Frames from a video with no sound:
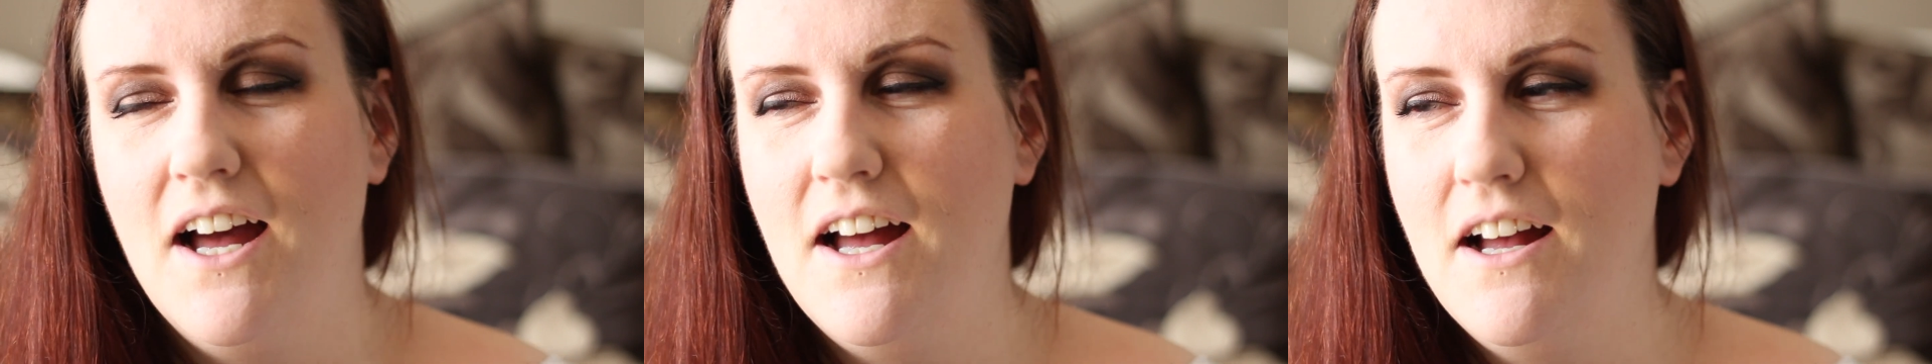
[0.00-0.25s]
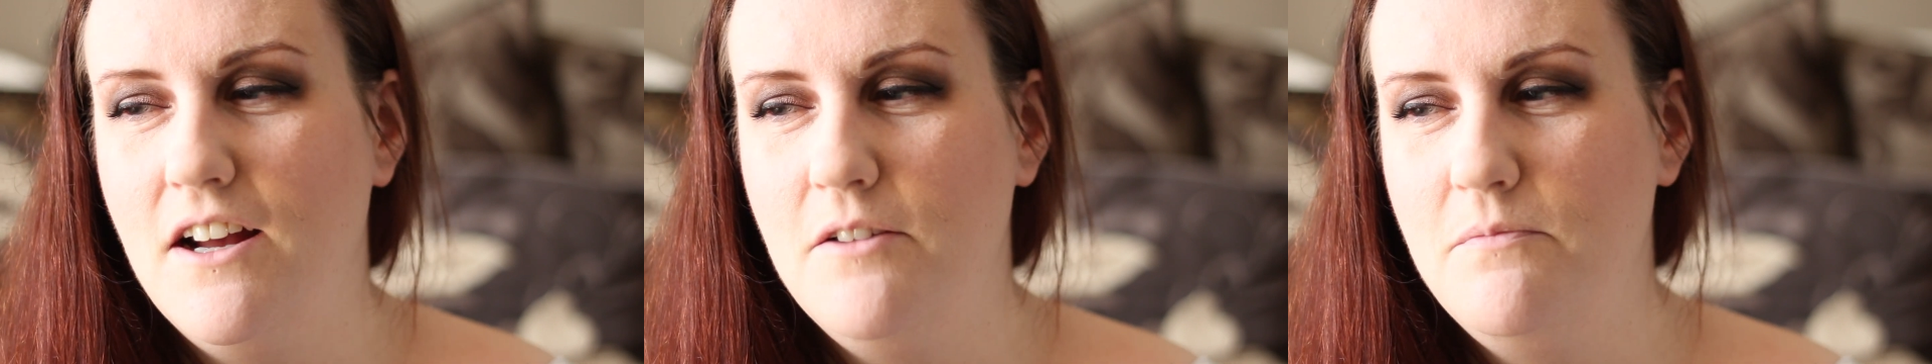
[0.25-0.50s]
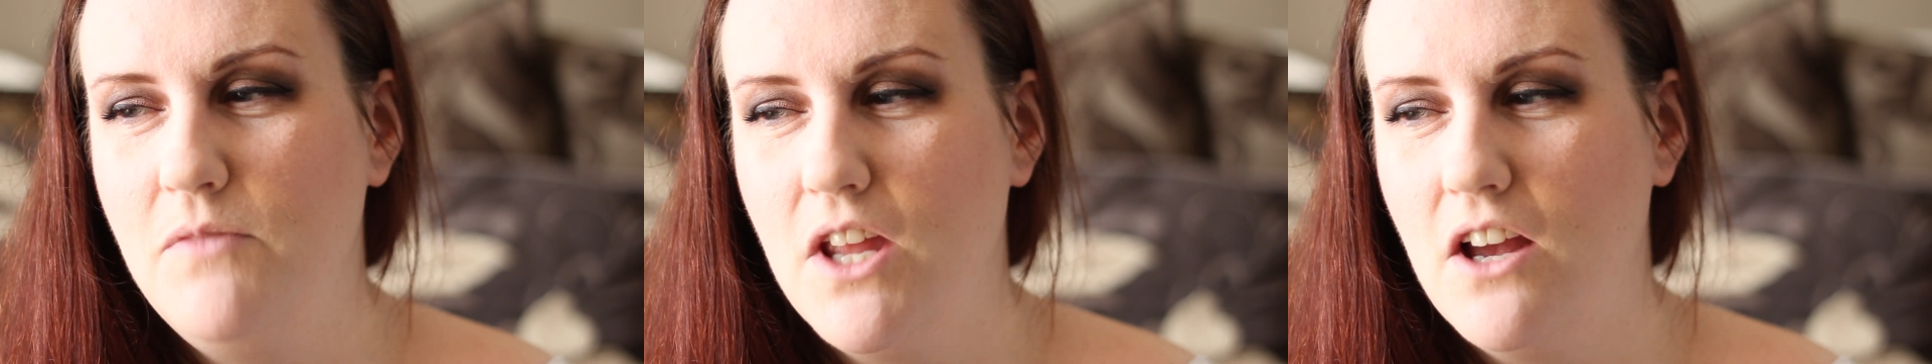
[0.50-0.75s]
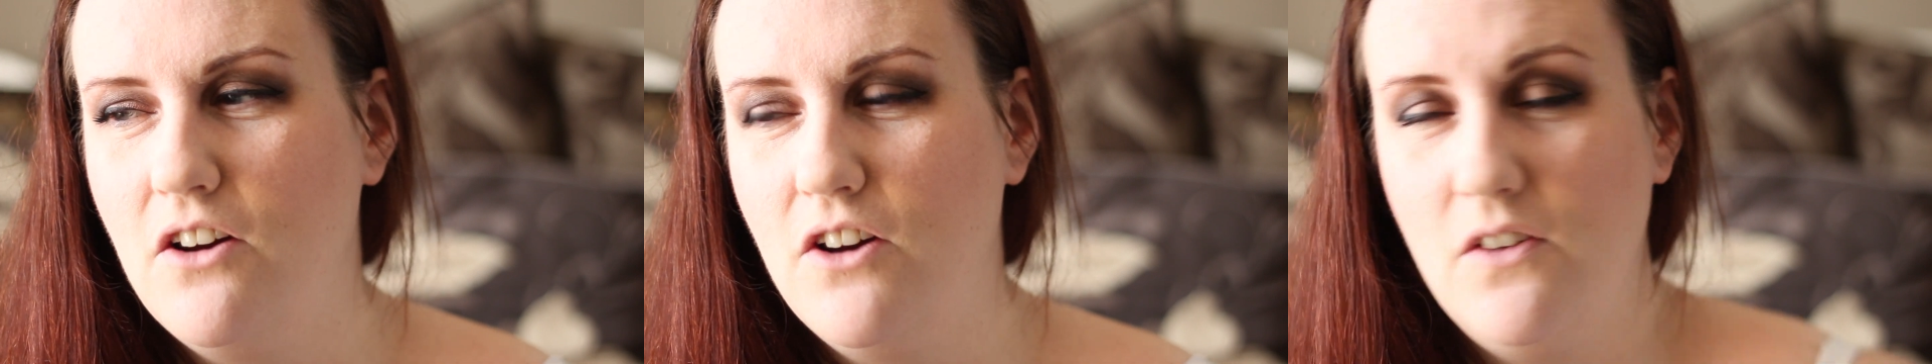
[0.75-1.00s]

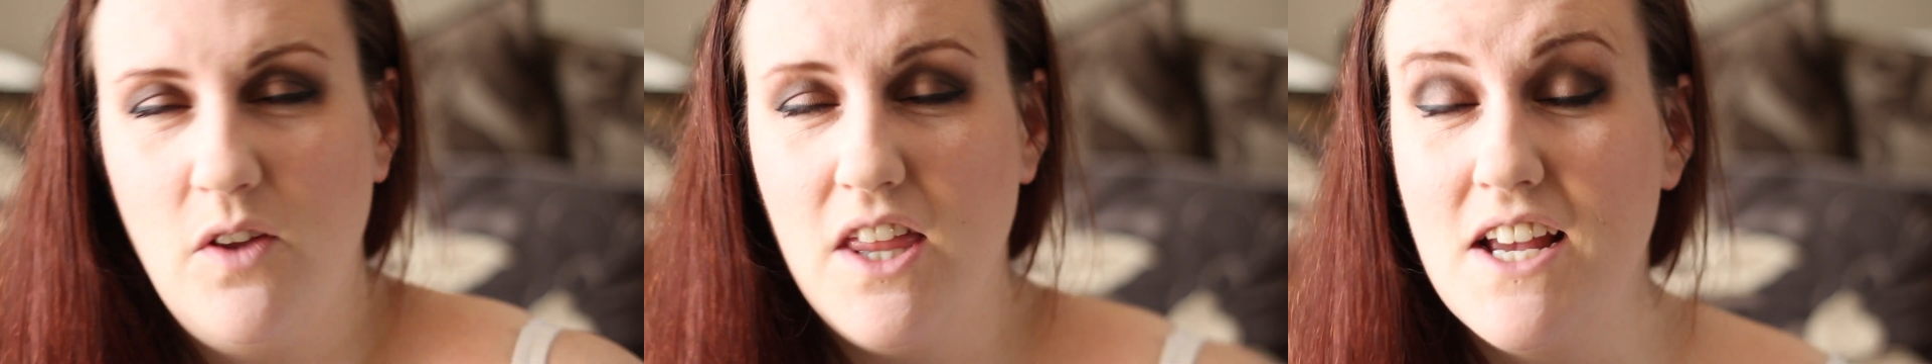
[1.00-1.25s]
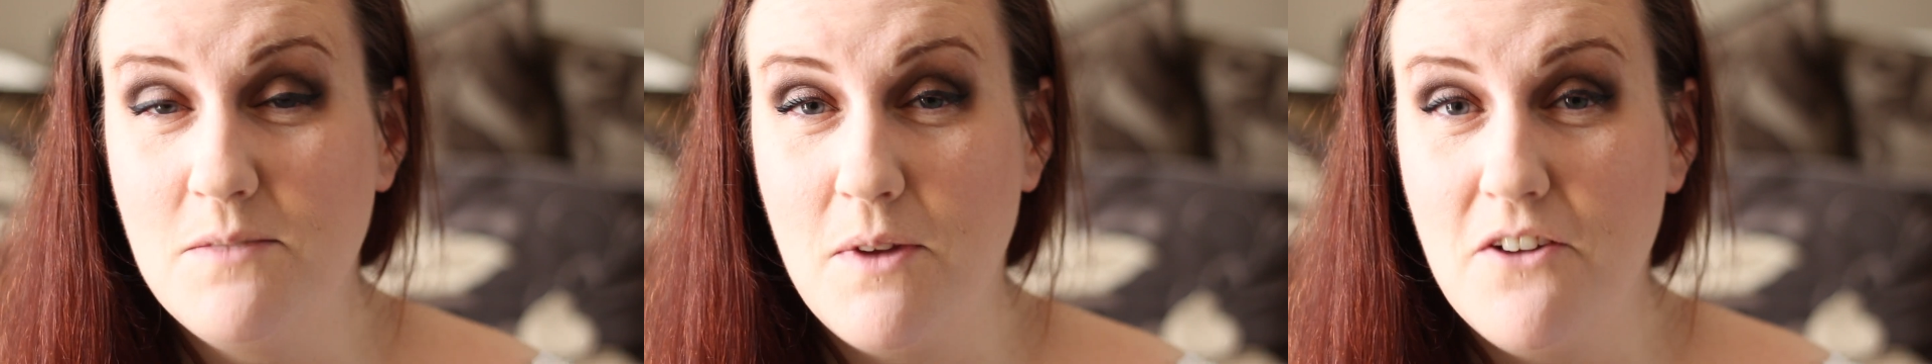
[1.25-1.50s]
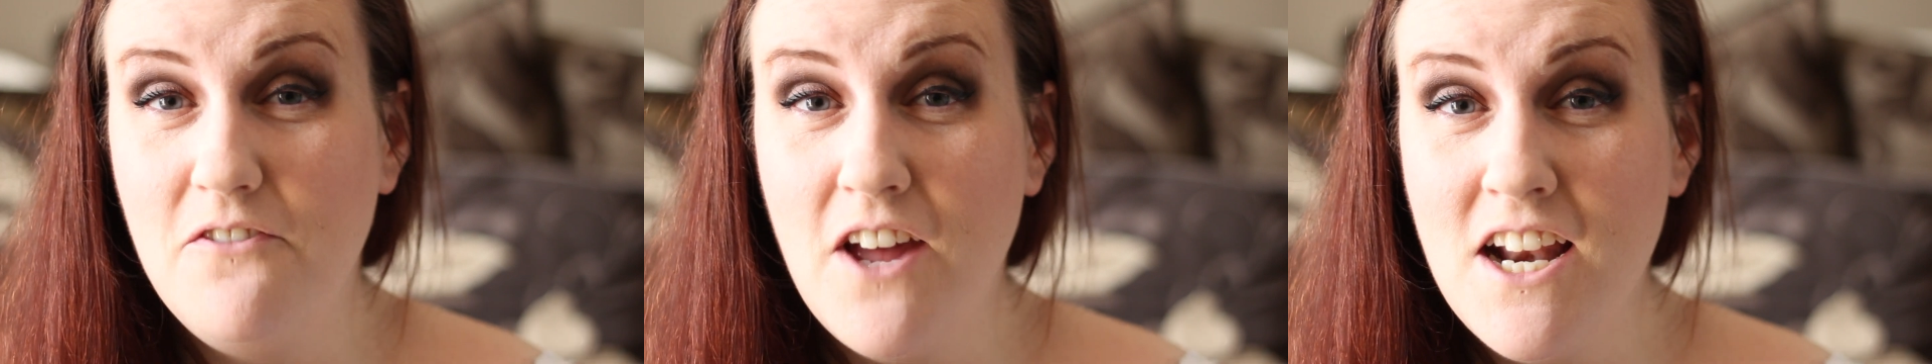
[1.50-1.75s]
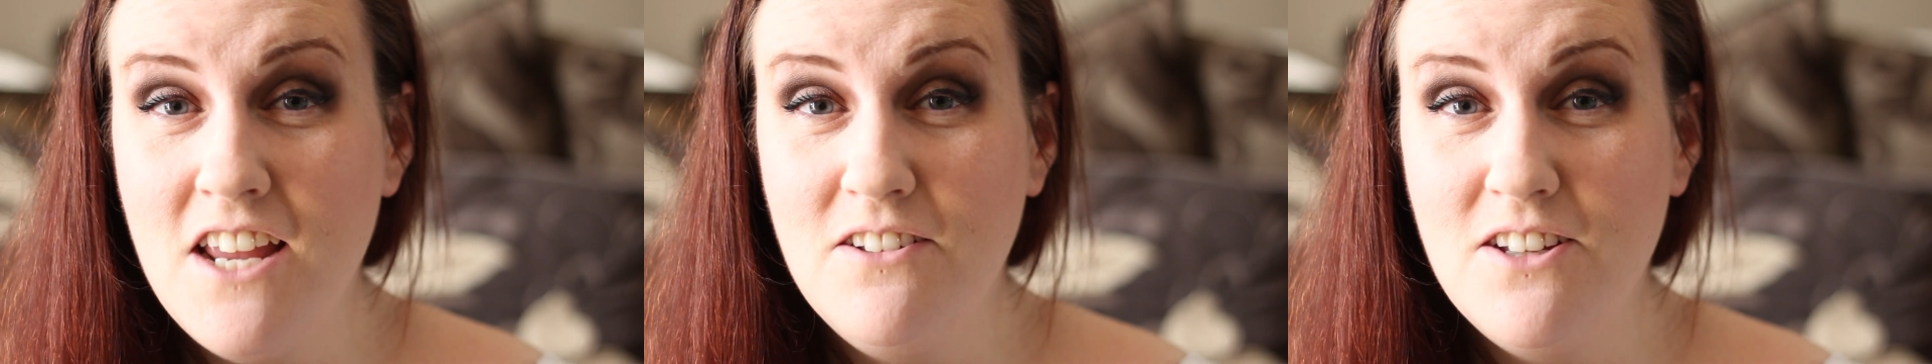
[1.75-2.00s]
Or if you think it's a bit of
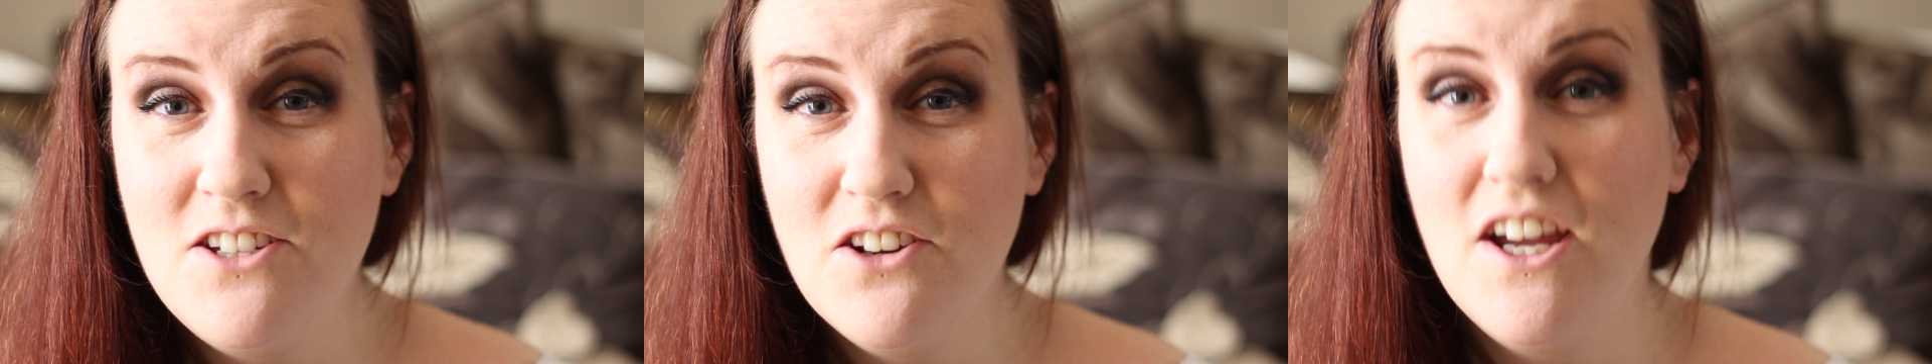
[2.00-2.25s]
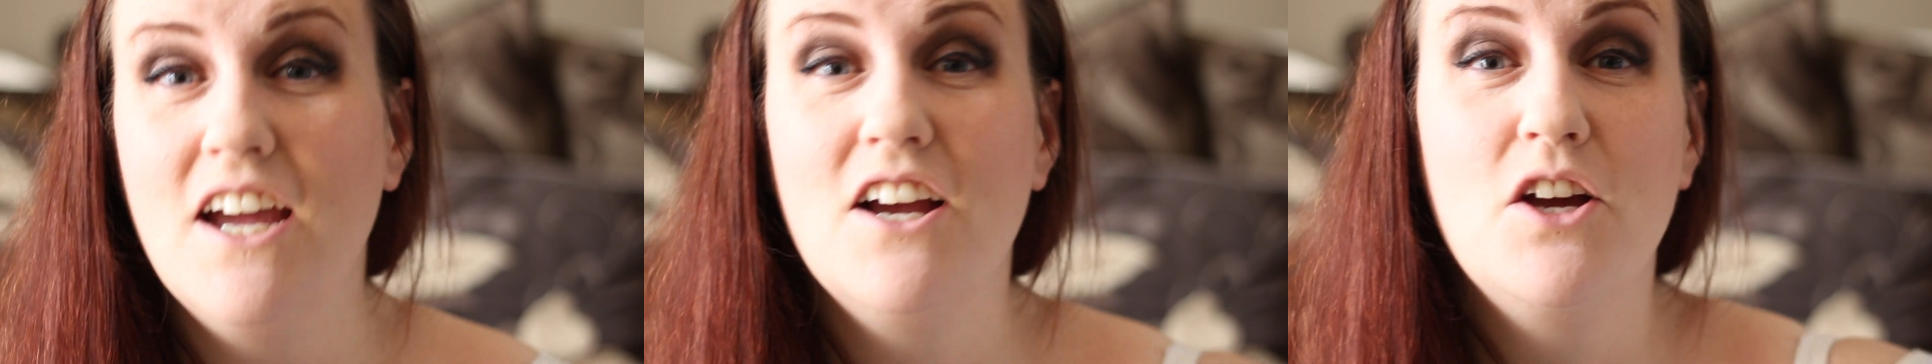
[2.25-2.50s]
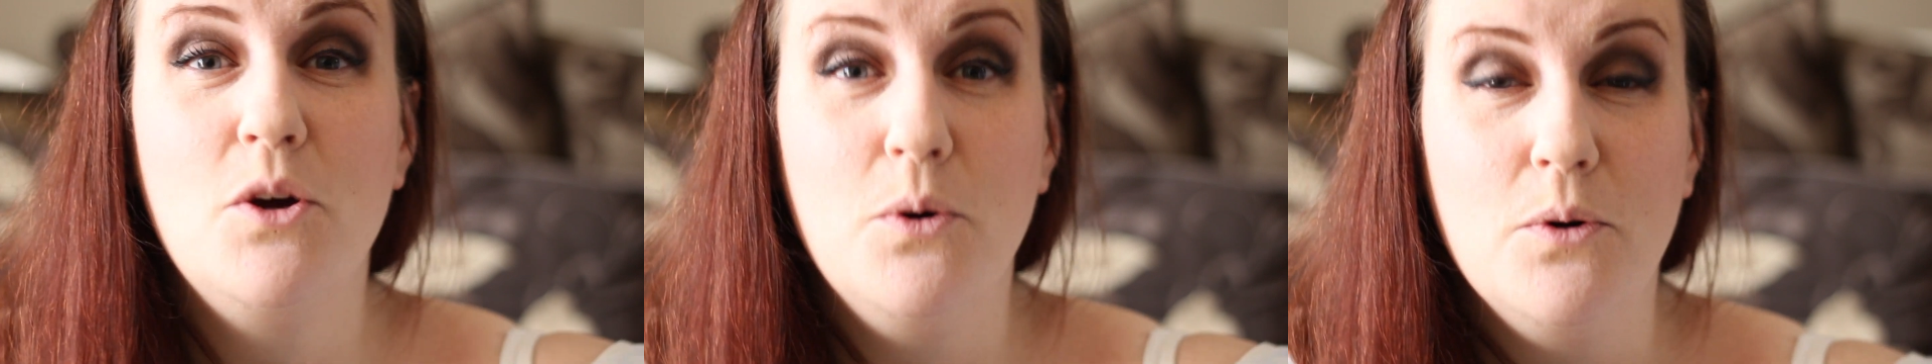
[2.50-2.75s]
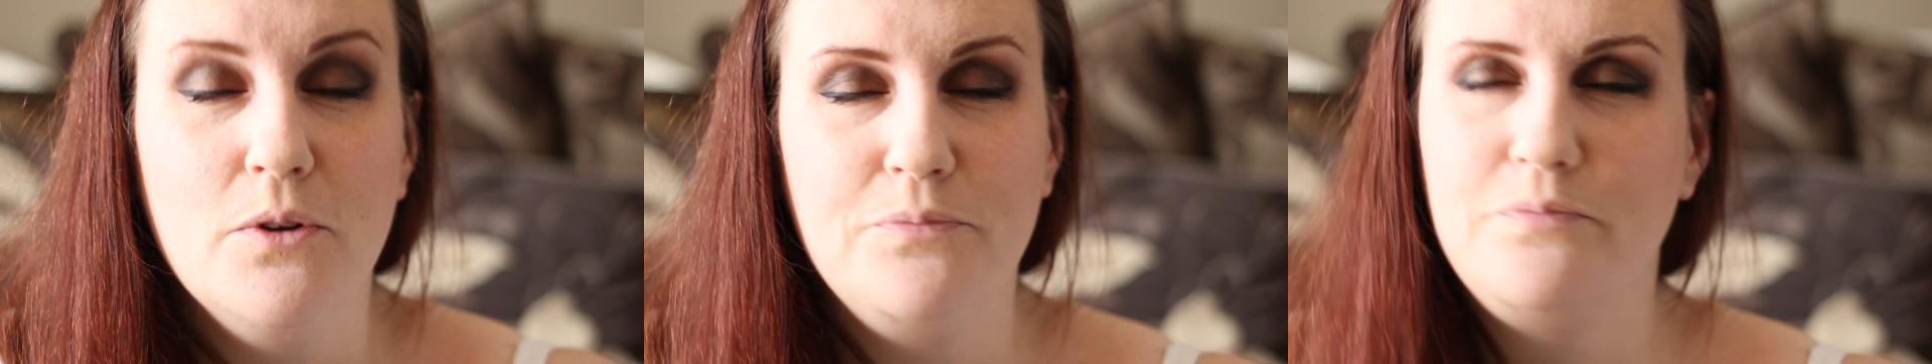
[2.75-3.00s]
fun, you'll enjoy it,
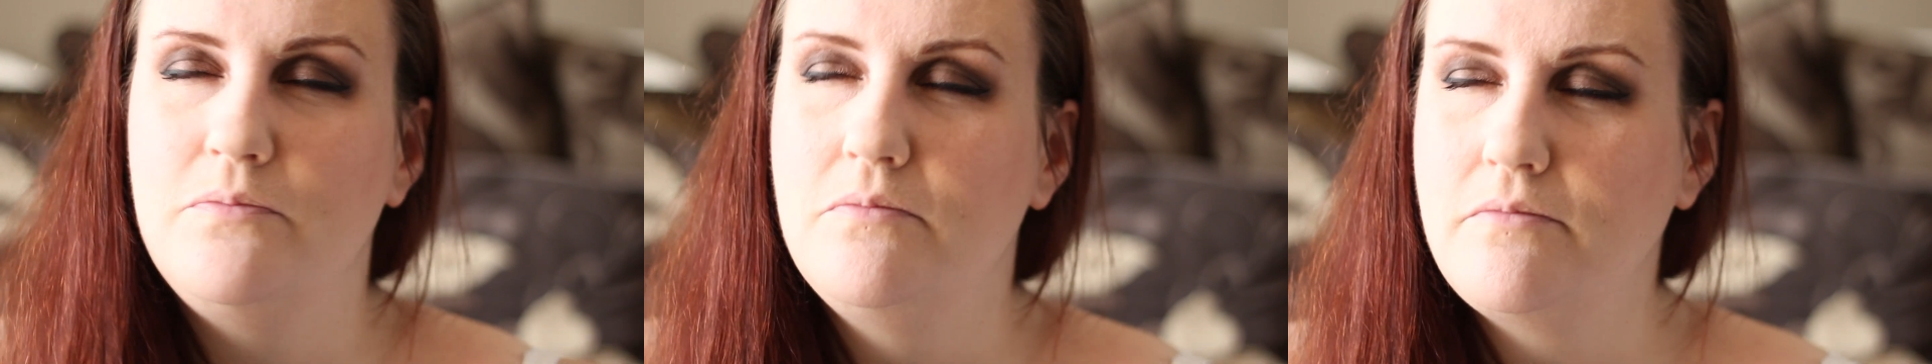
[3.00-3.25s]
cool.